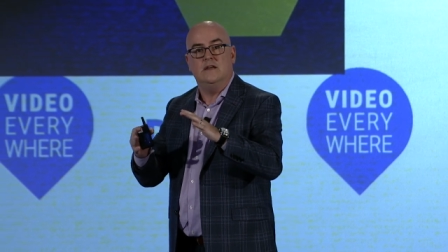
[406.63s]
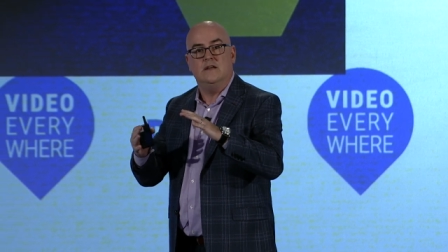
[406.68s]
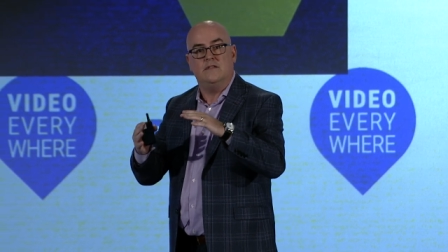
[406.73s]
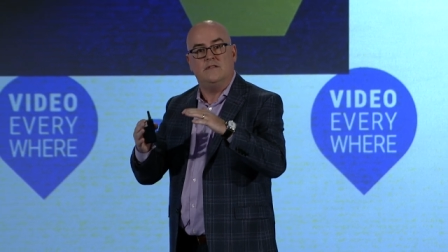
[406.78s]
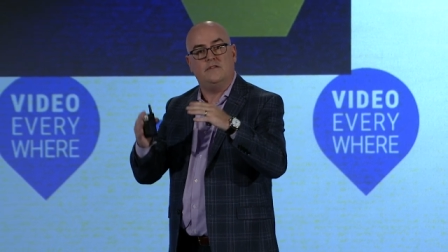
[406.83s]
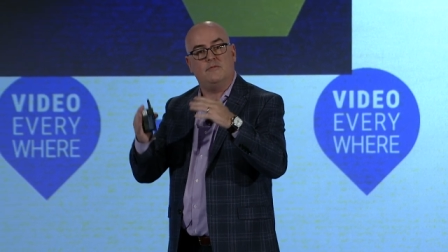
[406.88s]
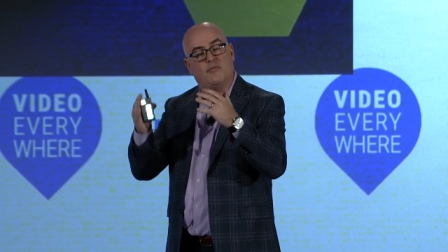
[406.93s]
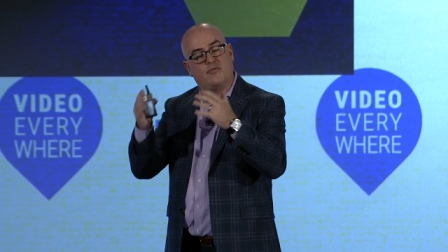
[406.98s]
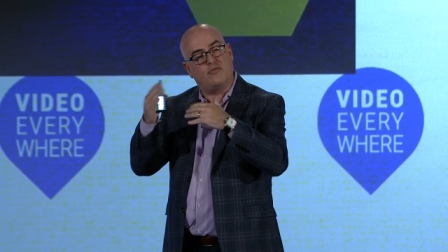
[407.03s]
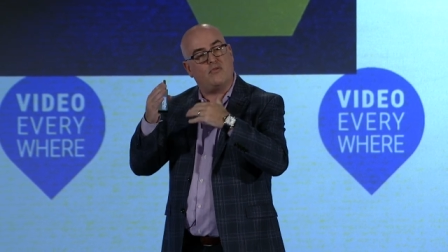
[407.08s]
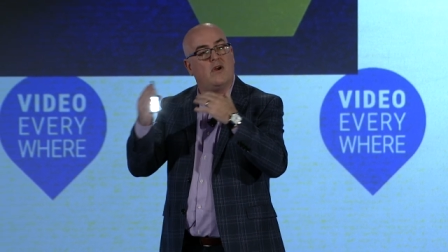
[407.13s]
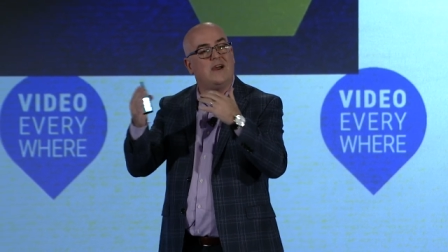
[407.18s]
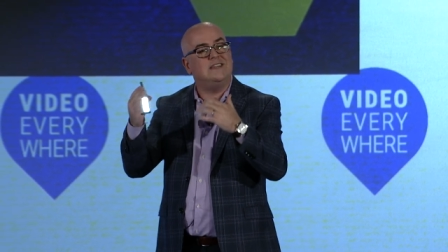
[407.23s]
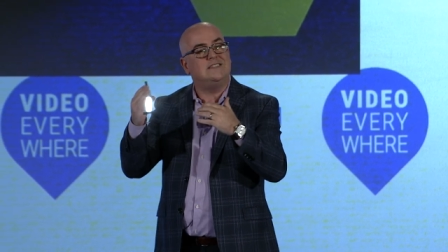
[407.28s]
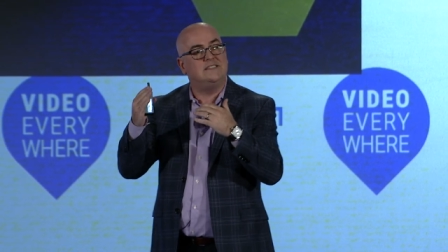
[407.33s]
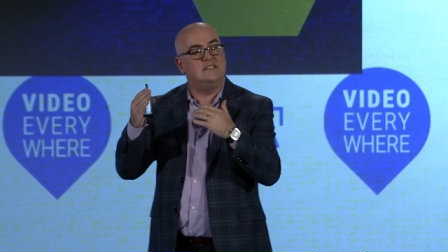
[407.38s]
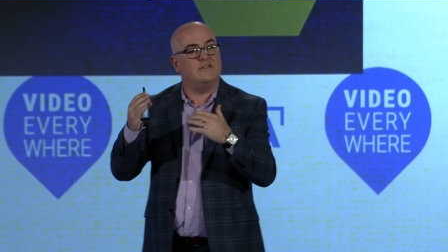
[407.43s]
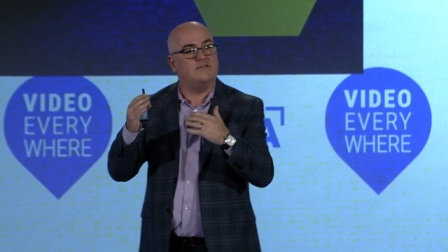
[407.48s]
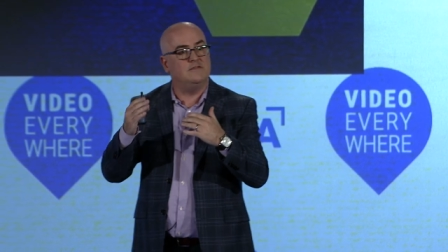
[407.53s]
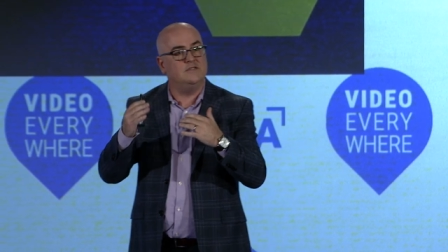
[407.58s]
the price
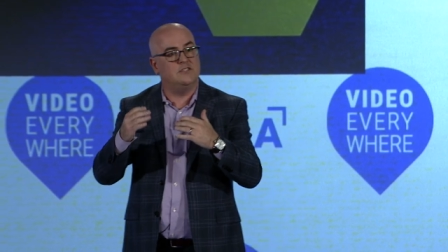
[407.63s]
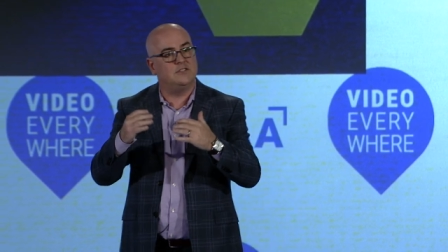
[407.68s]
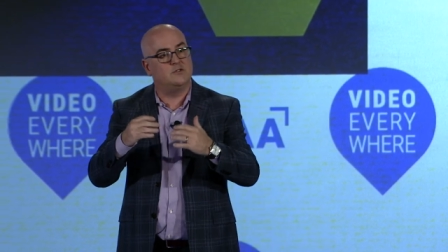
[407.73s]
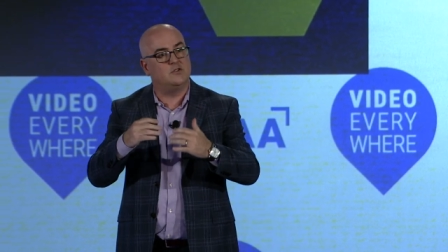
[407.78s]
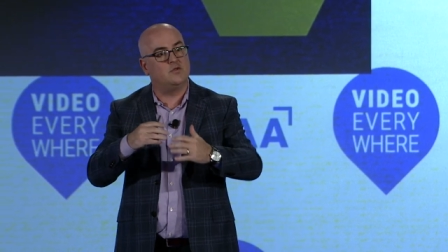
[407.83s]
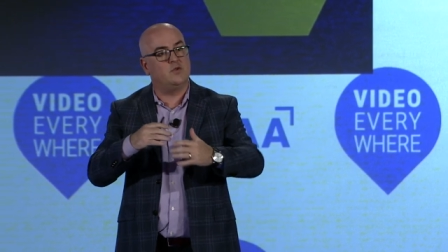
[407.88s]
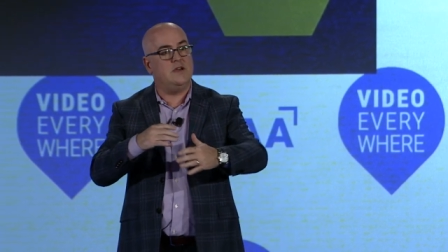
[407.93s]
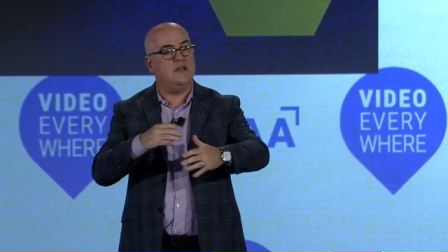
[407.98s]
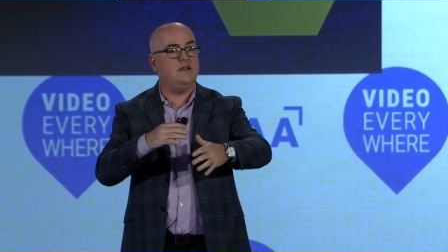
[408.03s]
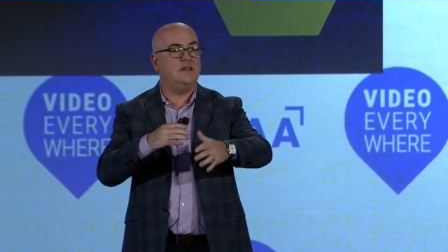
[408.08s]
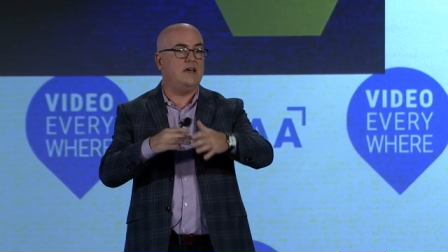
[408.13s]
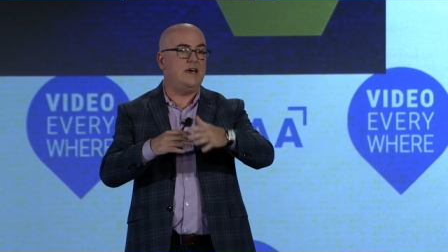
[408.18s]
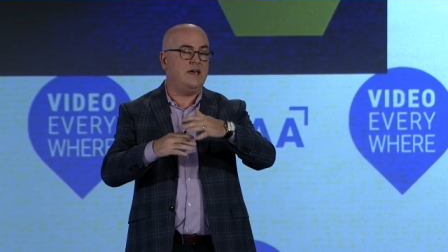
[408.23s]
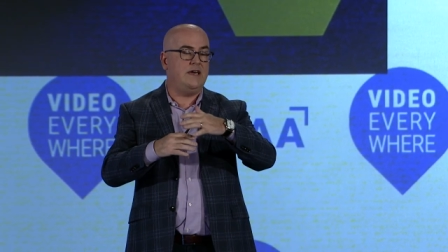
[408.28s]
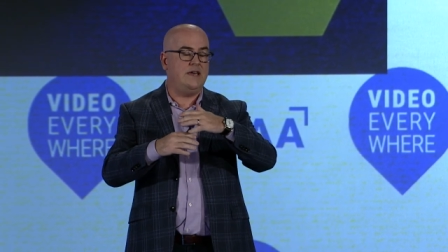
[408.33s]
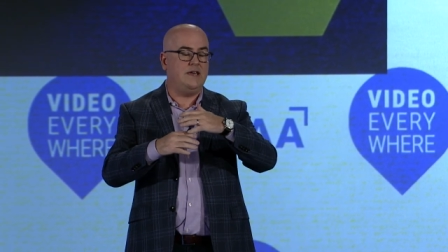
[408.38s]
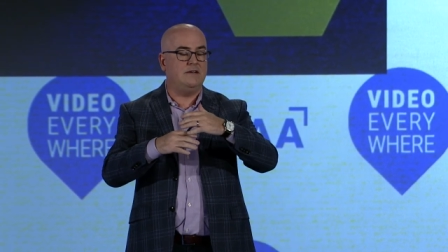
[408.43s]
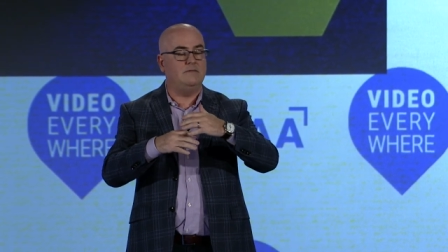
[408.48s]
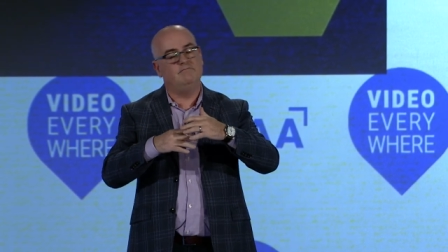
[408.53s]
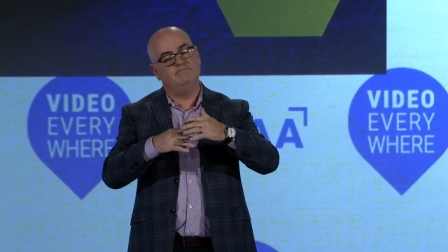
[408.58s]
difference between a,